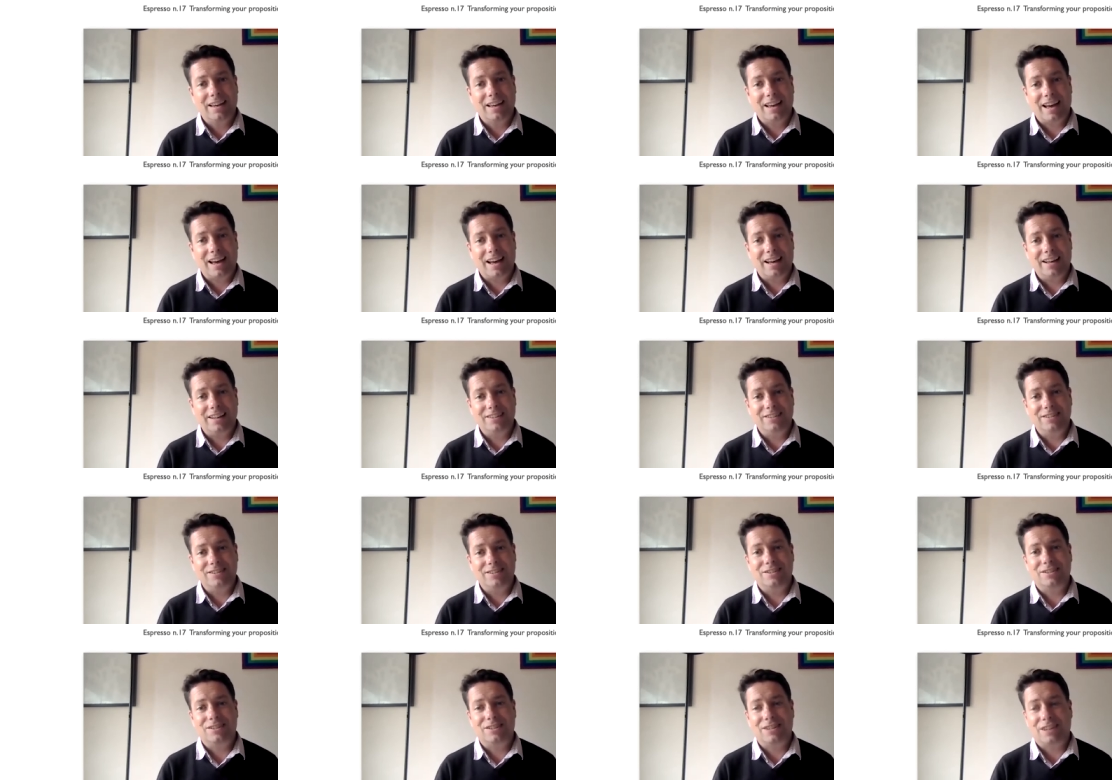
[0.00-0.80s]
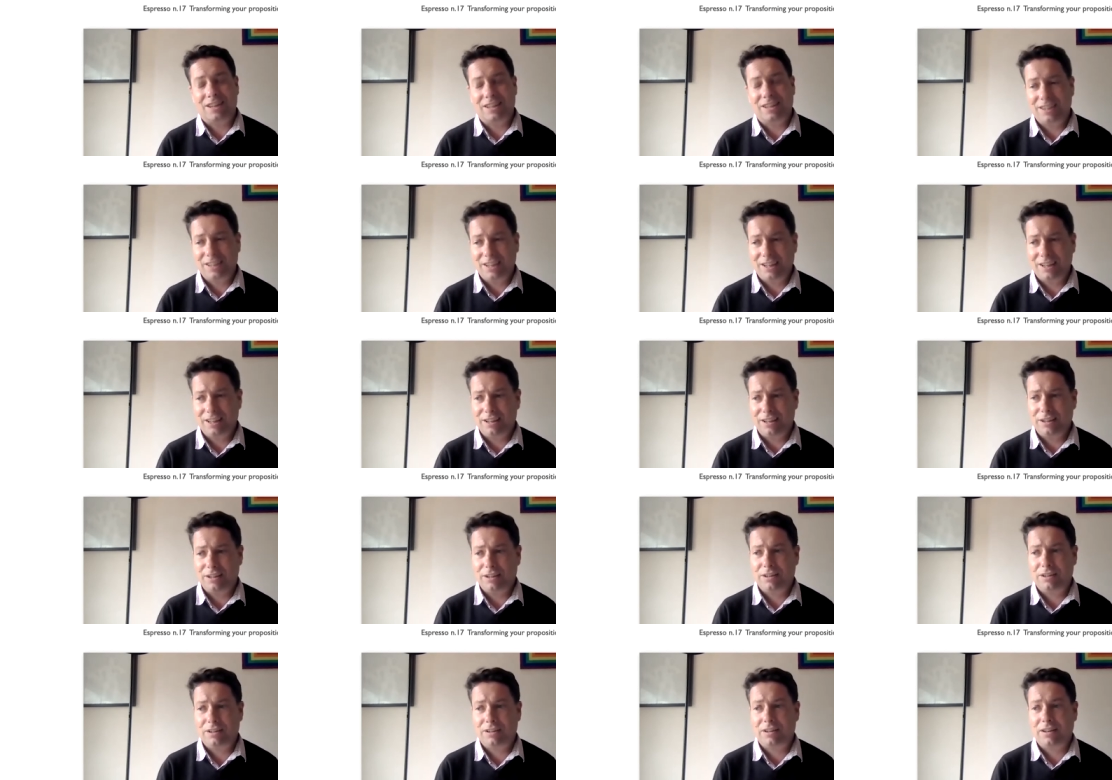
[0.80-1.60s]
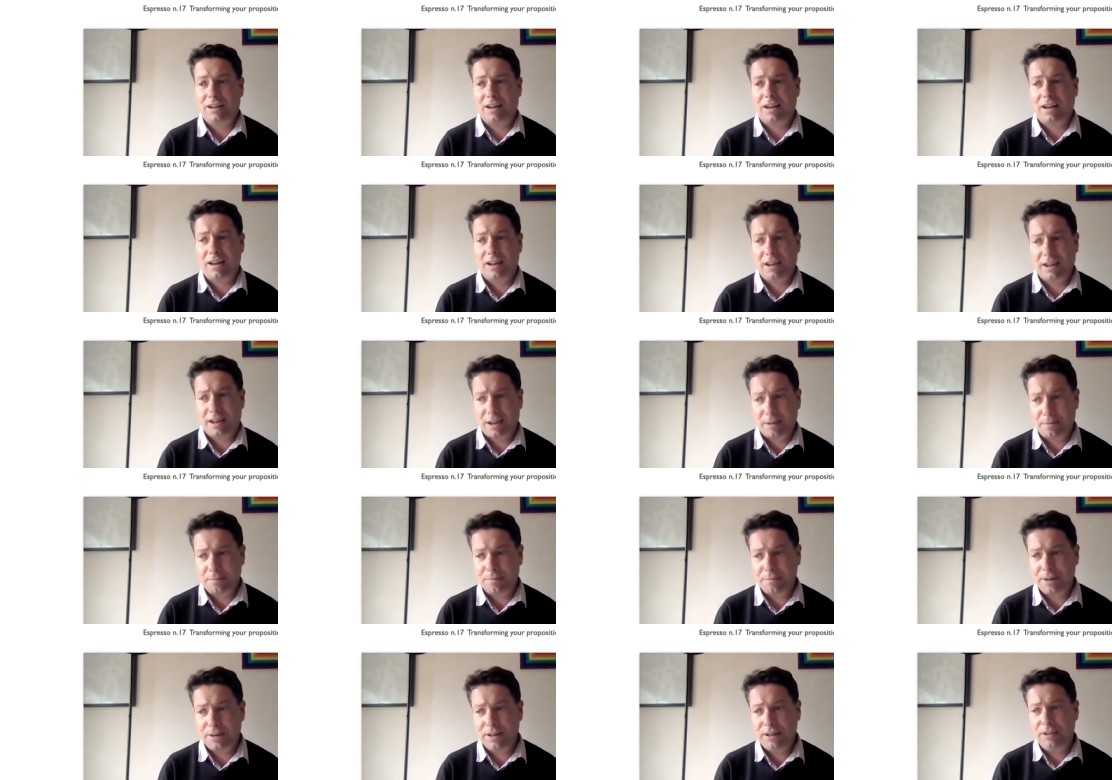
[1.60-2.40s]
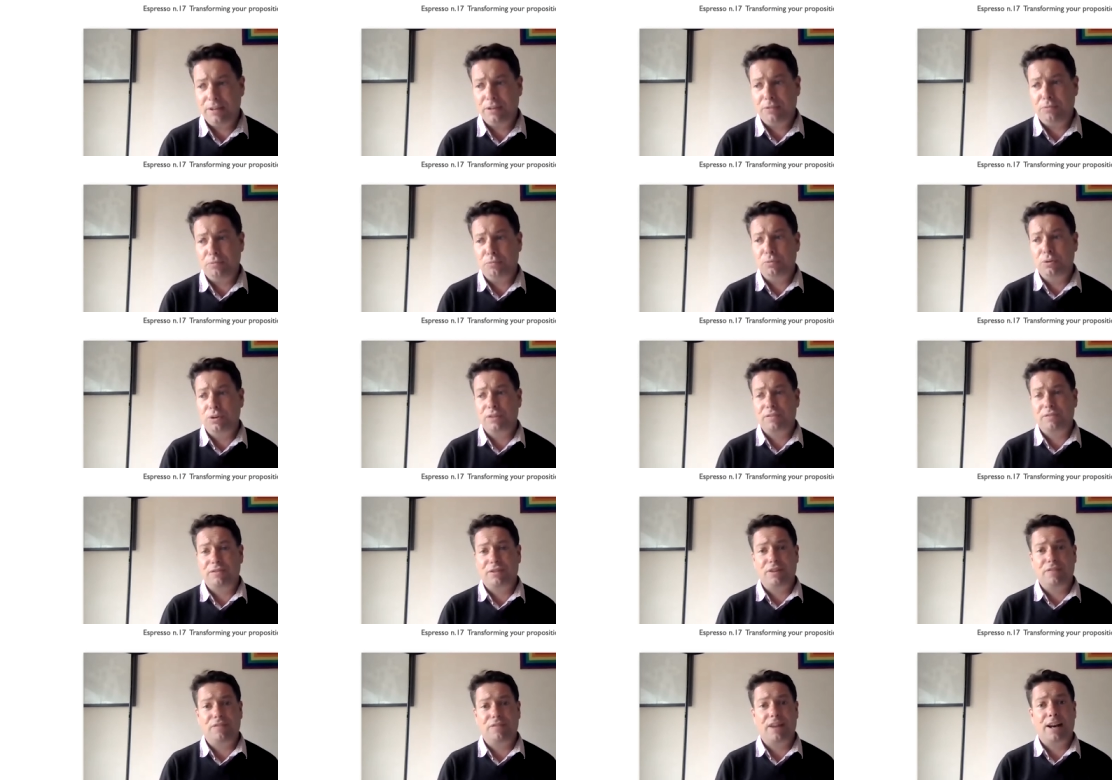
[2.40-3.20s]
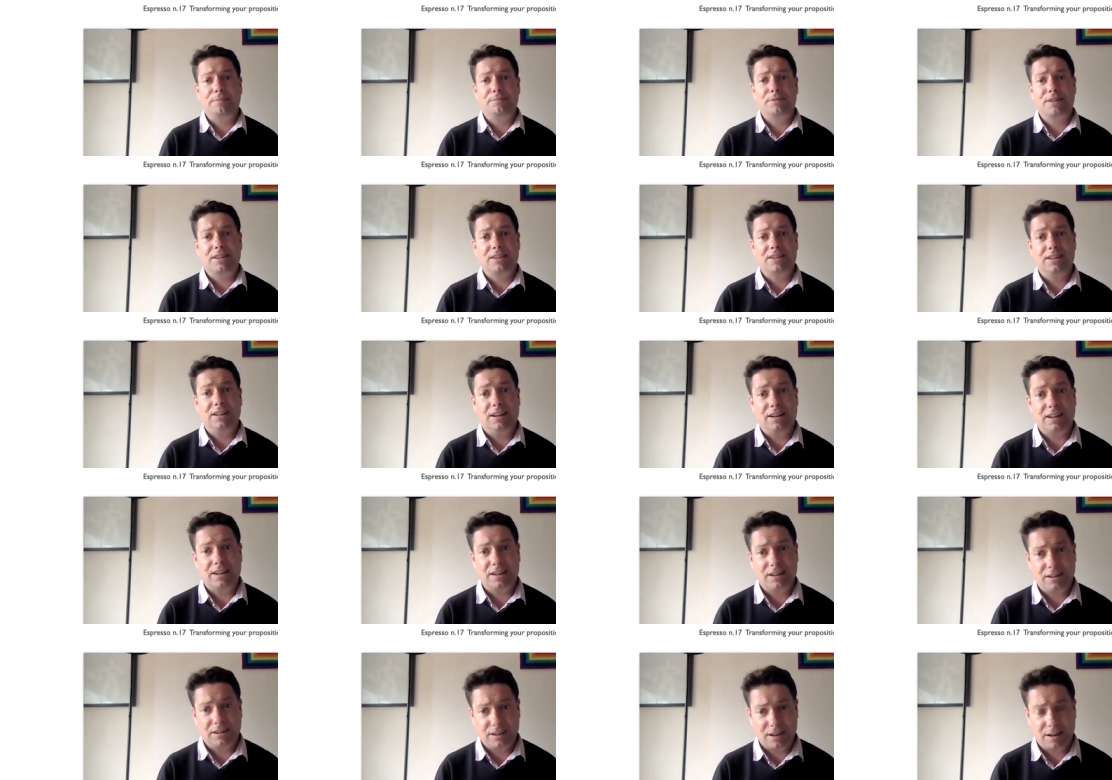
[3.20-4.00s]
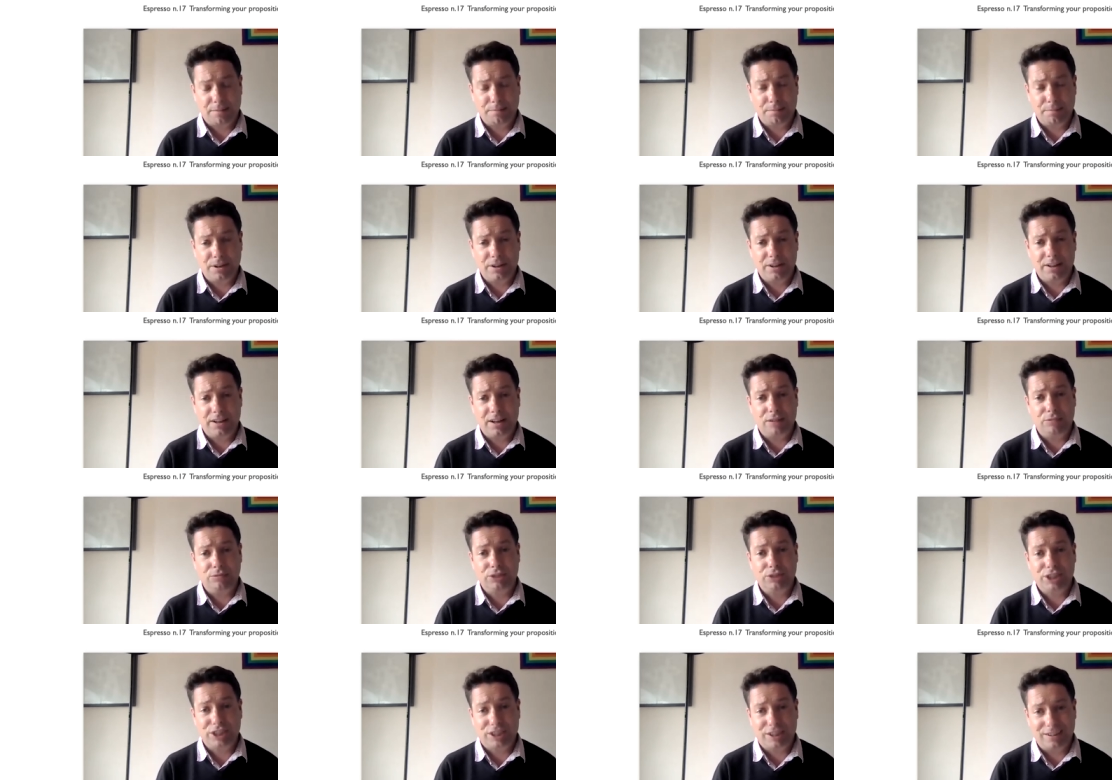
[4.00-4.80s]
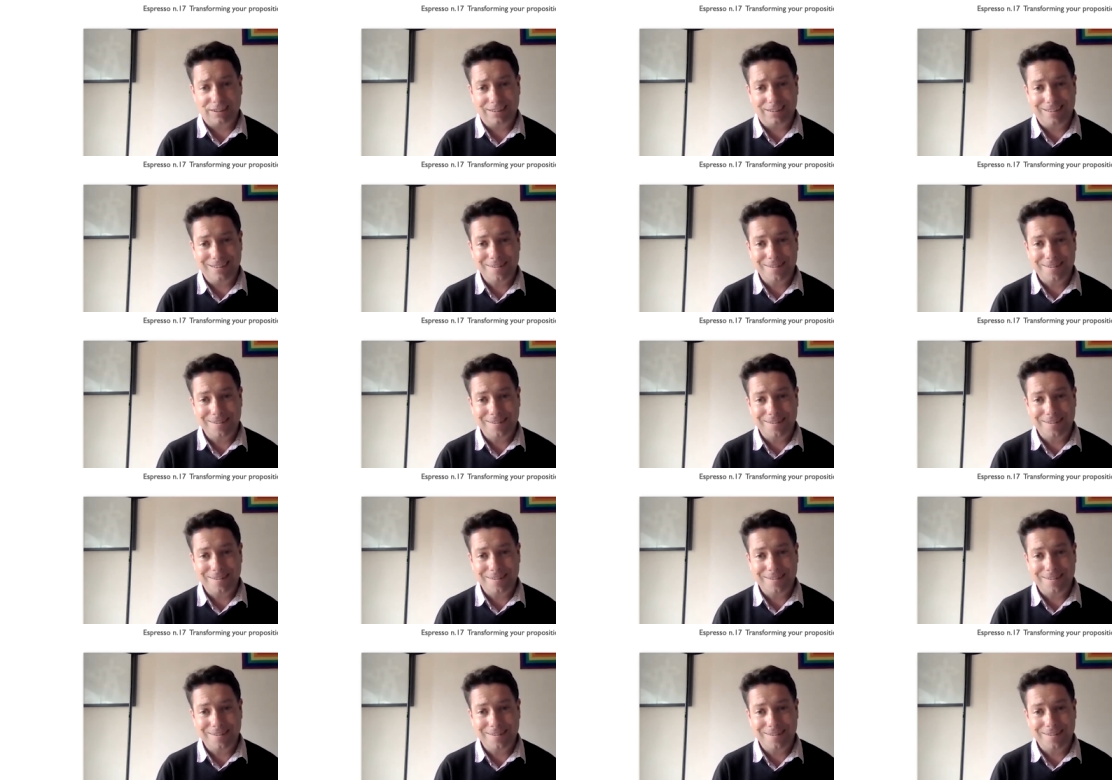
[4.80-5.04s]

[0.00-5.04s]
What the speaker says: And I think a company would have developed something like a company culture.